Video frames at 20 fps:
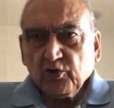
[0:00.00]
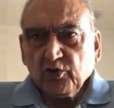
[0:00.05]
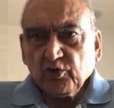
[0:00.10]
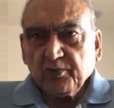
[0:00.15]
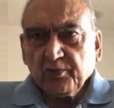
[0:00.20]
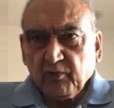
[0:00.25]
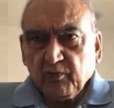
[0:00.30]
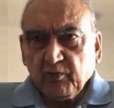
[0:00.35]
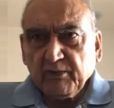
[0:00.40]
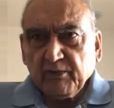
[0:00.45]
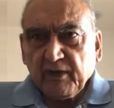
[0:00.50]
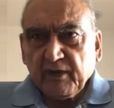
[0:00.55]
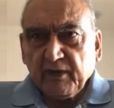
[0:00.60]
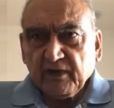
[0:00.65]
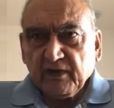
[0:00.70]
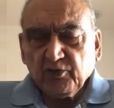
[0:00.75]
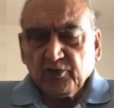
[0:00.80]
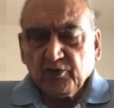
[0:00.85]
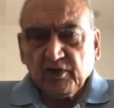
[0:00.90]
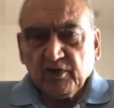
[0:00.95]
Let us go
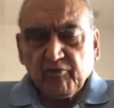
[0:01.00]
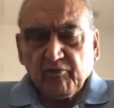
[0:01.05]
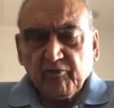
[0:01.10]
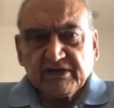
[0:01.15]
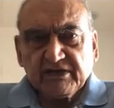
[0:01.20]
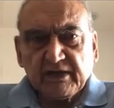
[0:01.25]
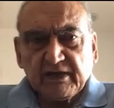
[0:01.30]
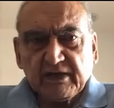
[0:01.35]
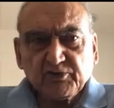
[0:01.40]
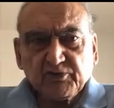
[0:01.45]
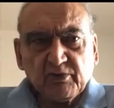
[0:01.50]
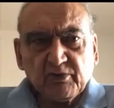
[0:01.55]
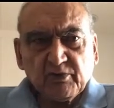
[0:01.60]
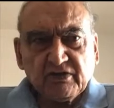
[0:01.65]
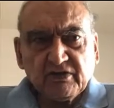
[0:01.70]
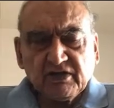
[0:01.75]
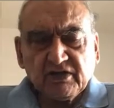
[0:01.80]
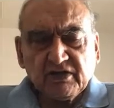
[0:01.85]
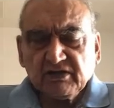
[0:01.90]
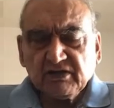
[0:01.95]
one by one. You have mixed up
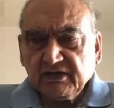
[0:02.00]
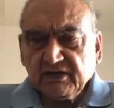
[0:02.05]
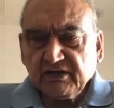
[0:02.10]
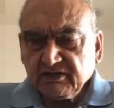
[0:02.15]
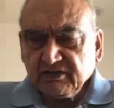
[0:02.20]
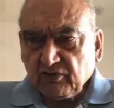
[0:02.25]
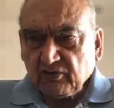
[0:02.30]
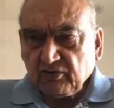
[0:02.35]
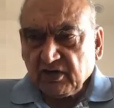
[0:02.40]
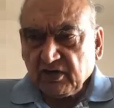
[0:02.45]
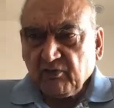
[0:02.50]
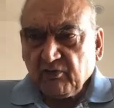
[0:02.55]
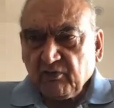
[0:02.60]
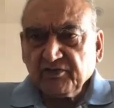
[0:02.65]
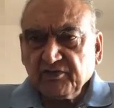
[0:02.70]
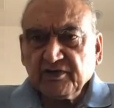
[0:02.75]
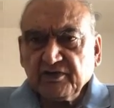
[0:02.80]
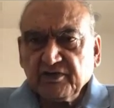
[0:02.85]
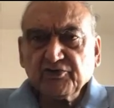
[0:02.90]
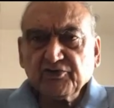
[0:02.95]
so many things. Let us
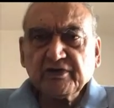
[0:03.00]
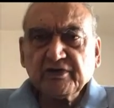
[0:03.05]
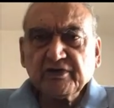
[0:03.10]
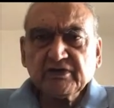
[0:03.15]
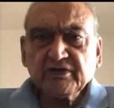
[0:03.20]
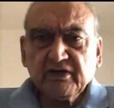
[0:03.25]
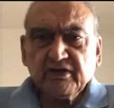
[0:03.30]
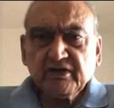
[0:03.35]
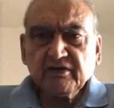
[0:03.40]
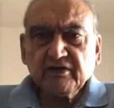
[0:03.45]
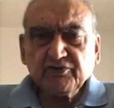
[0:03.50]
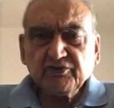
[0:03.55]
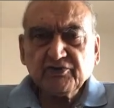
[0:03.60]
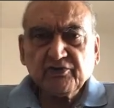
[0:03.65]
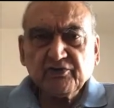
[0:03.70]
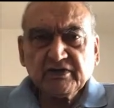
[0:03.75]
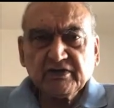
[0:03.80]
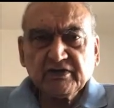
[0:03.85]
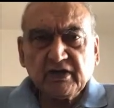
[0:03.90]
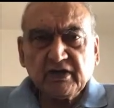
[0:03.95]
talk about the judiciary,
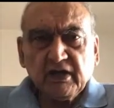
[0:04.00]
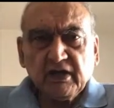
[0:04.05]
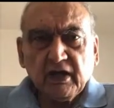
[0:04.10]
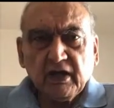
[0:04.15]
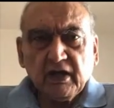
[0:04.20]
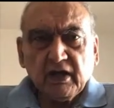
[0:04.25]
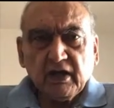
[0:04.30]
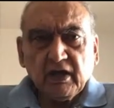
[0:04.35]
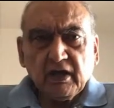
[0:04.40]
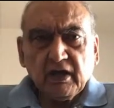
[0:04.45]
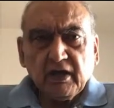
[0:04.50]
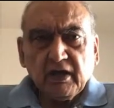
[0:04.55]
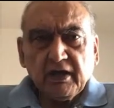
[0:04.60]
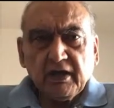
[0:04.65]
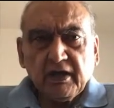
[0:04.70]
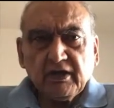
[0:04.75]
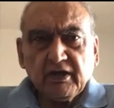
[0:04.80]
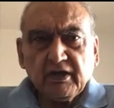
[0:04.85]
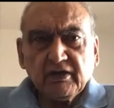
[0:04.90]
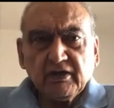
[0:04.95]
Indian judiciary.
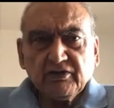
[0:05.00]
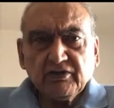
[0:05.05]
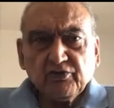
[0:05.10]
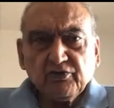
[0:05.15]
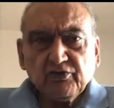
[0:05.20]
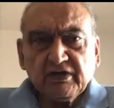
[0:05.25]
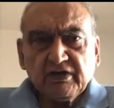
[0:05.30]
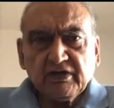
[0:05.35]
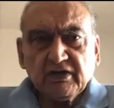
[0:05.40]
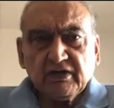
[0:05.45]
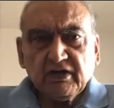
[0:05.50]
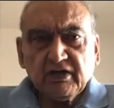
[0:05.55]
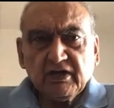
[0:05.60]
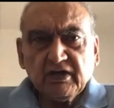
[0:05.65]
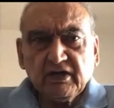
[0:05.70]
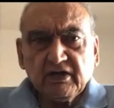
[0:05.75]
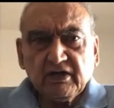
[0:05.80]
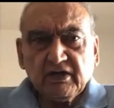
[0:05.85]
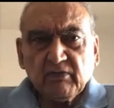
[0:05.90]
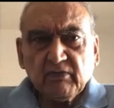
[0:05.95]
Indian
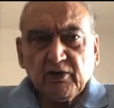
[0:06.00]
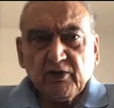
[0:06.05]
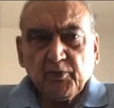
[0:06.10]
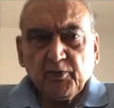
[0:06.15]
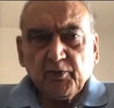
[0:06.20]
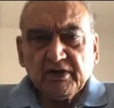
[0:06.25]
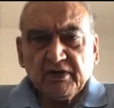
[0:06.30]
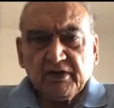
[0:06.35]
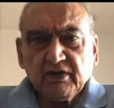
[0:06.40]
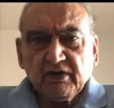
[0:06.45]
judiciary, in my